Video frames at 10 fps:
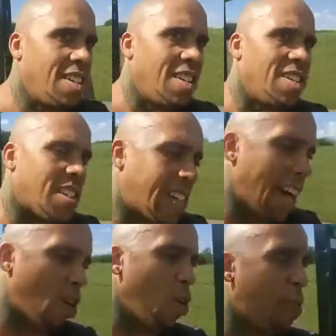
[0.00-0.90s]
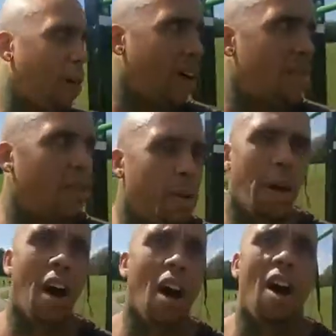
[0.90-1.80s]
to get up and over the
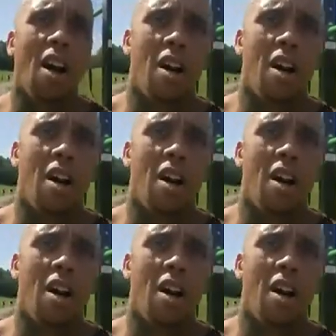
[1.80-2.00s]
bar,